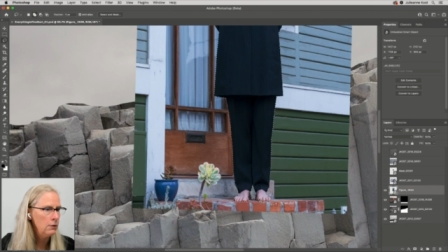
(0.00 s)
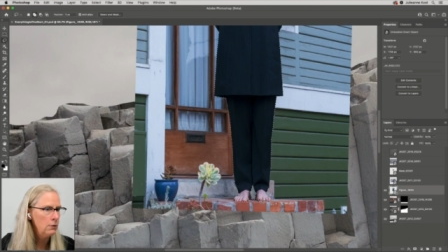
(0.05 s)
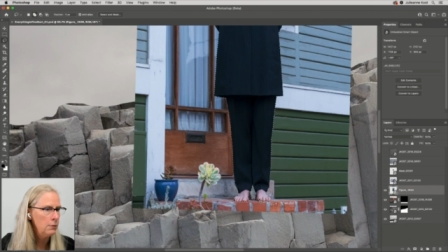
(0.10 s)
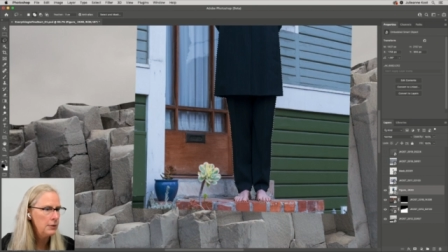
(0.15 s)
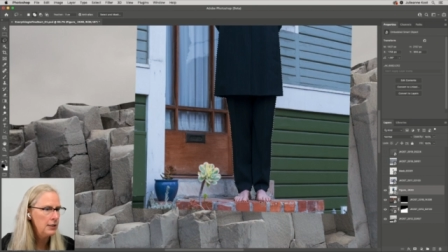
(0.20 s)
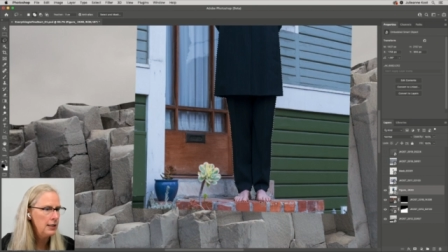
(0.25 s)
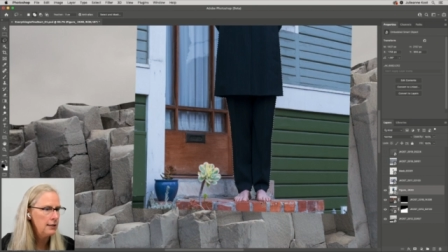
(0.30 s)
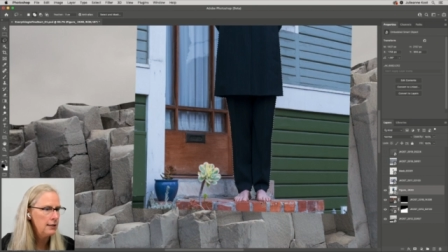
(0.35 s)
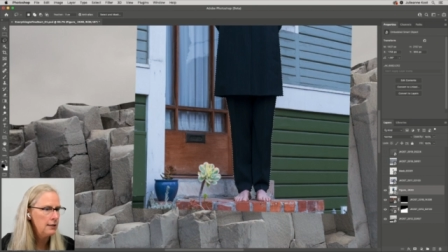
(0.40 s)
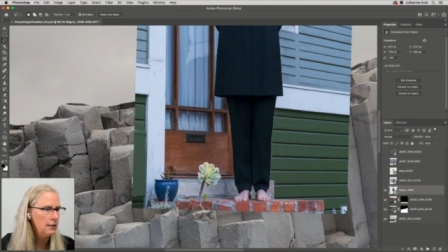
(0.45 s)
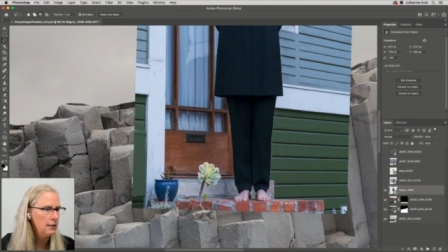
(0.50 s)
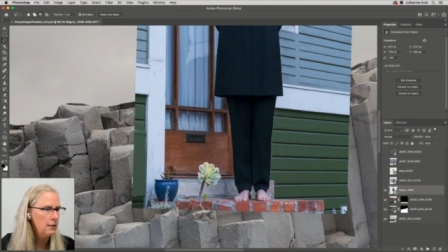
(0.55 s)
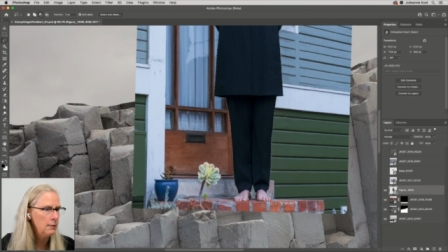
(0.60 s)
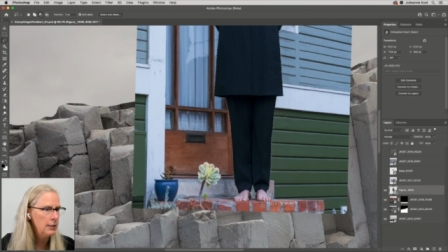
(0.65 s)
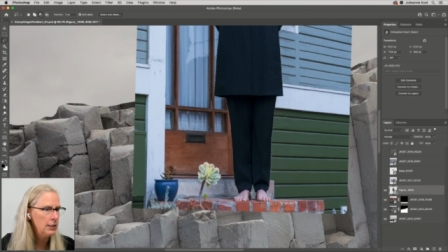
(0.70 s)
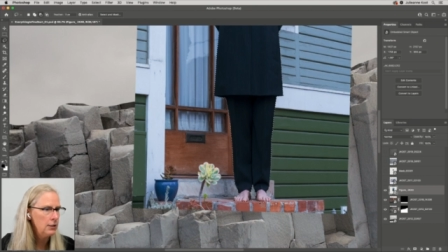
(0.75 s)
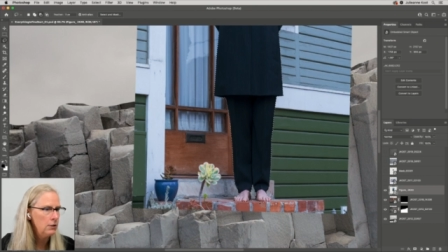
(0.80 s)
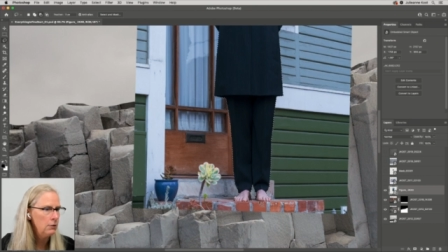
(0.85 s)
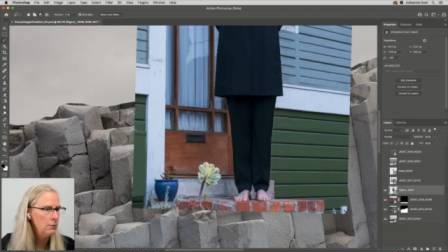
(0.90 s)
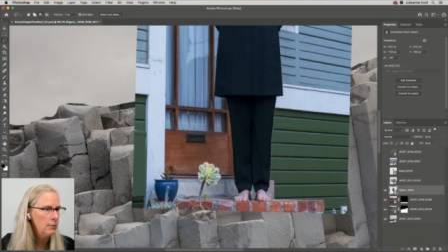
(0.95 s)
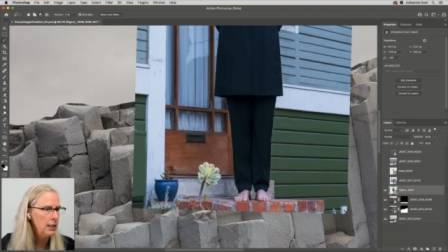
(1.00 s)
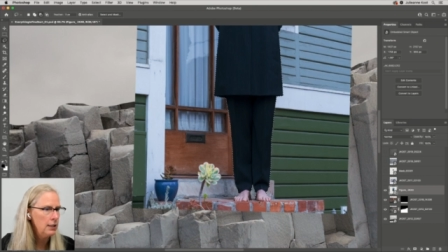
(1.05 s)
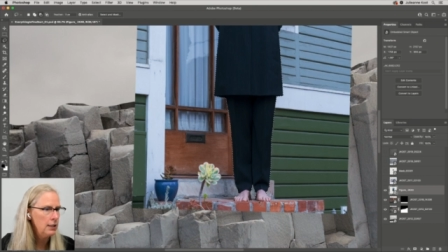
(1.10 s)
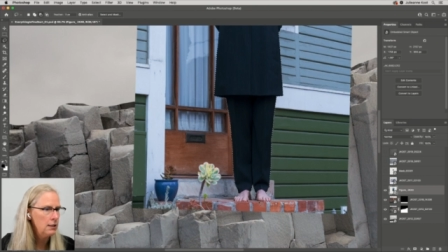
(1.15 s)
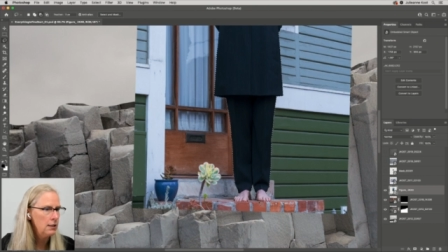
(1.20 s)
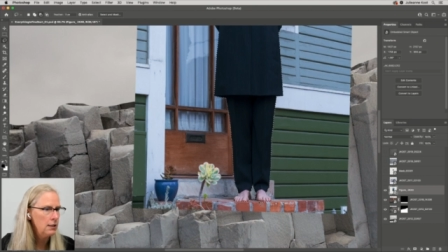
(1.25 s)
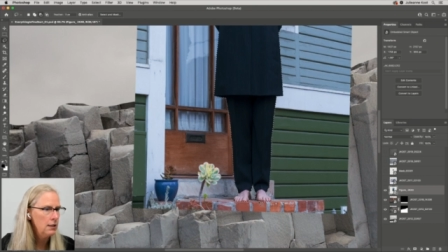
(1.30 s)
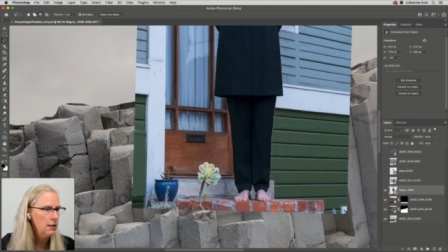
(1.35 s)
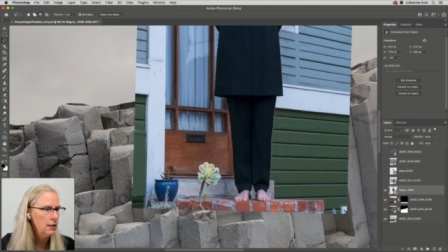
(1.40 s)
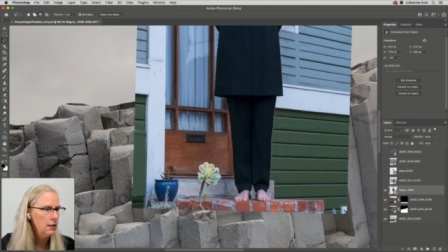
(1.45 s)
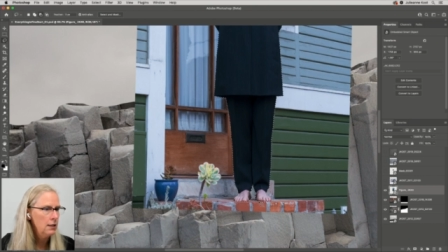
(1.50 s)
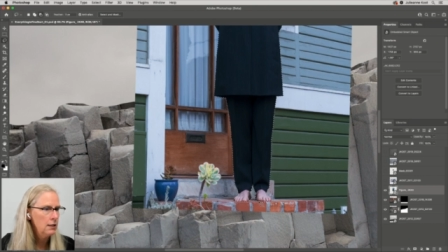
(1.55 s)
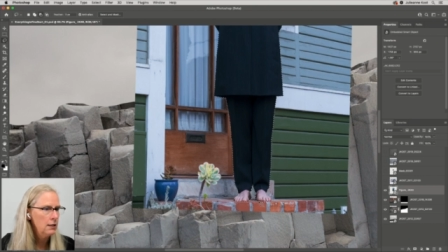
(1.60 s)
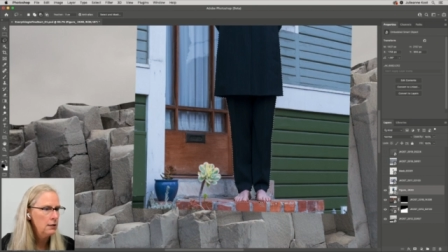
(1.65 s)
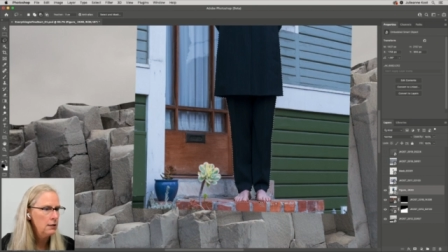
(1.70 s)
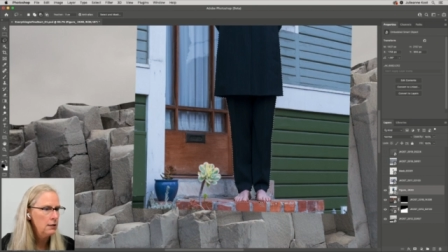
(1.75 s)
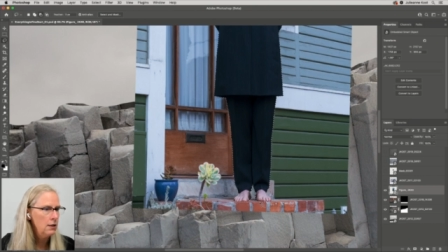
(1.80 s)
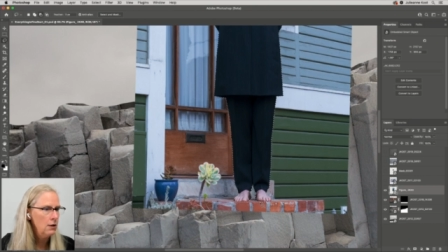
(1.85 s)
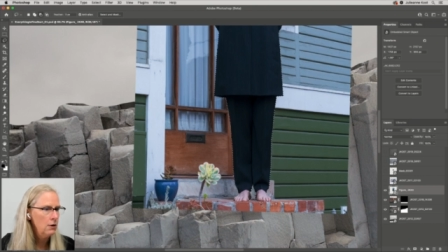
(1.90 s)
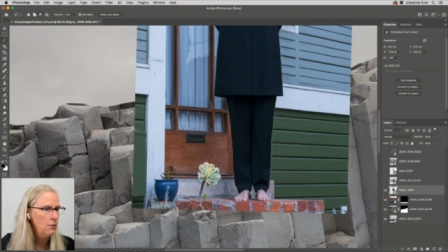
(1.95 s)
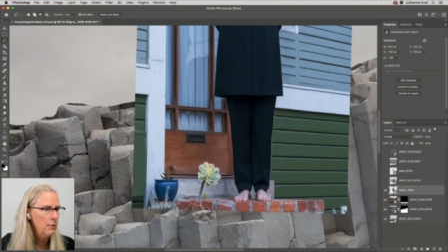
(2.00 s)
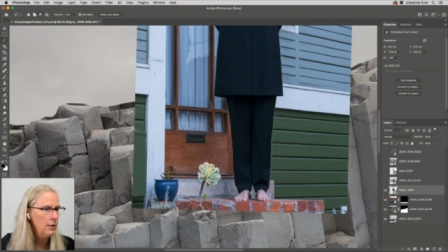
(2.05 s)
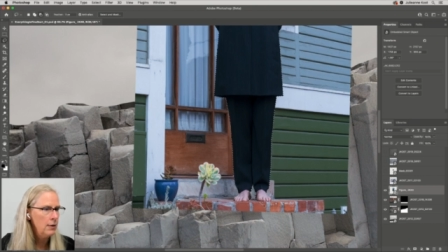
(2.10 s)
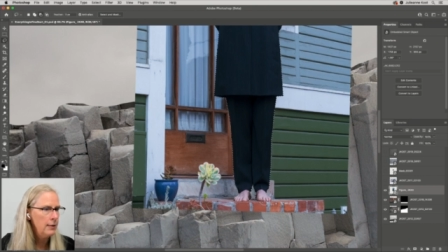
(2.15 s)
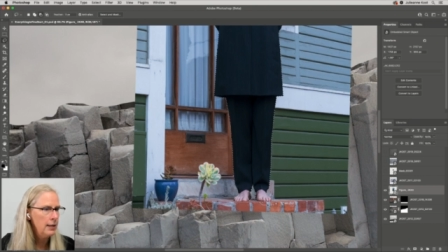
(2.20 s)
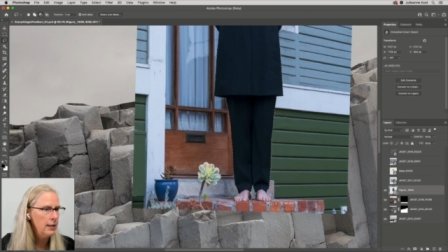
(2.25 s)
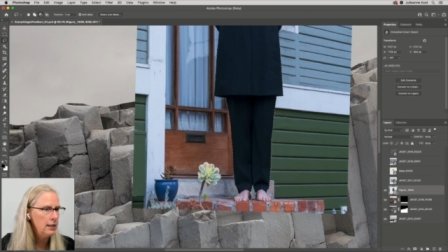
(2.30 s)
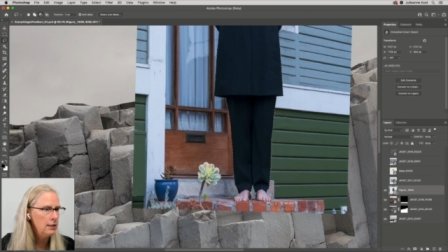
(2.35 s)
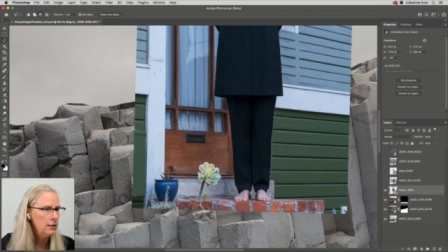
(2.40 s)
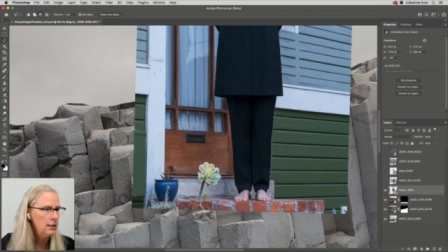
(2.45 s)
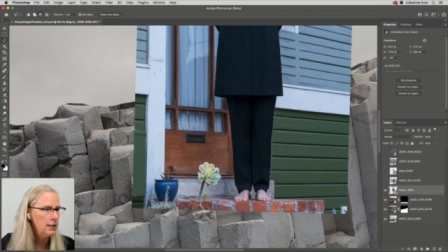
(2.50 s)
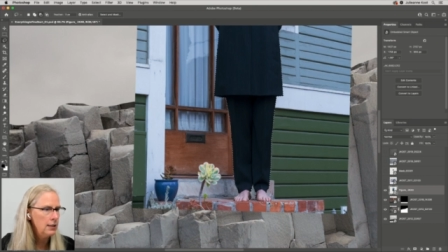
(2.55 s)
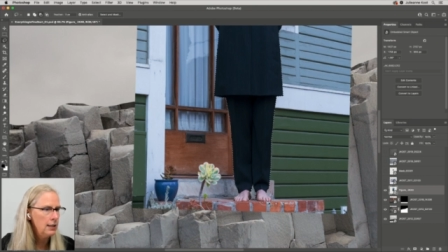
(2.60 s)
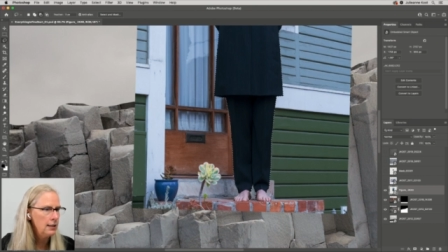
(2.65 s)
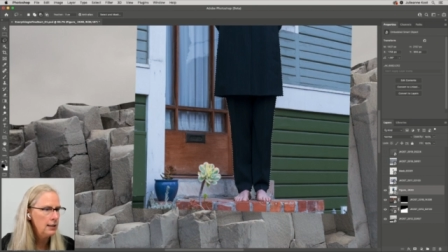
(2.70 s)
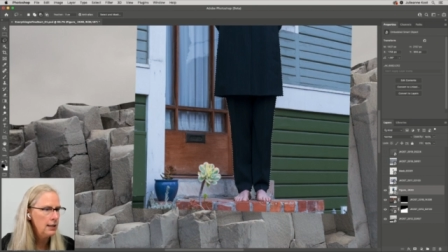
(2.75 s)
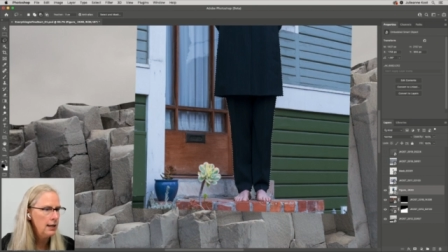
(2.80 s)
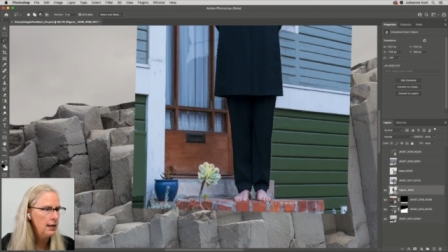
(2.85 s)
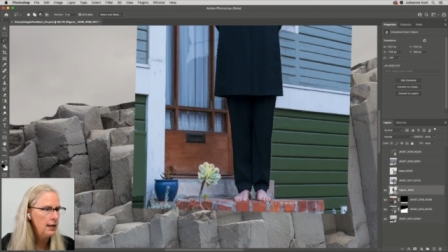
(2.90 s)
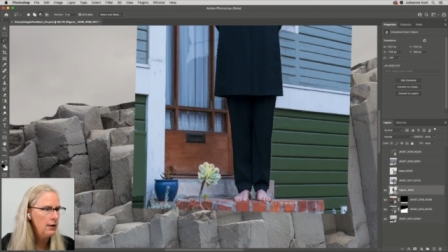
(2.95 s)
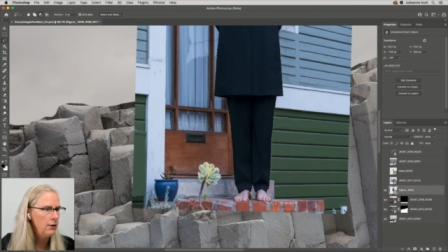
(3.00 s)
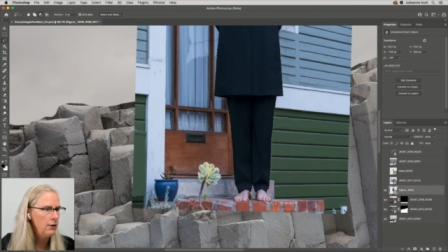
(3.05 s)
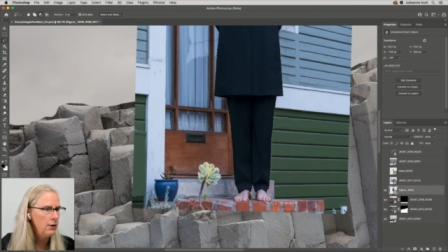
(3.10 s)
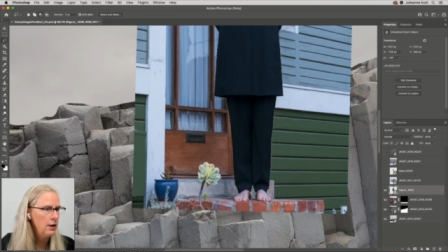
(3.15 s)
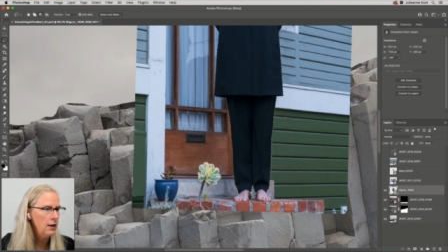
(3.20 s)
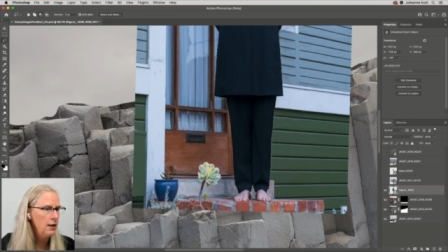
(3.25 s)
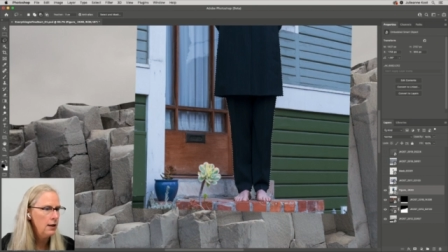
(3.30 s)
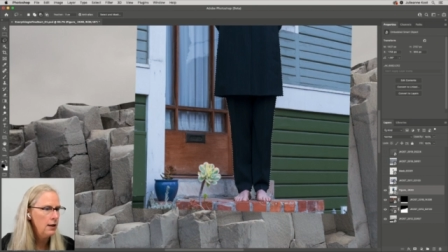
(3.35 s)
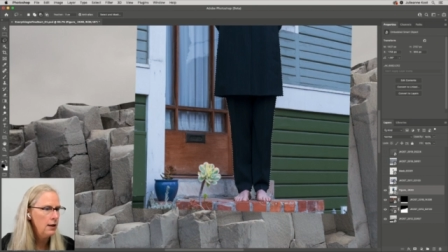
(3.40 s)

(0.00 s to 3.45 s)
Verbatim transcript: Oops, that's a little bit too much. So maybe I should take that out.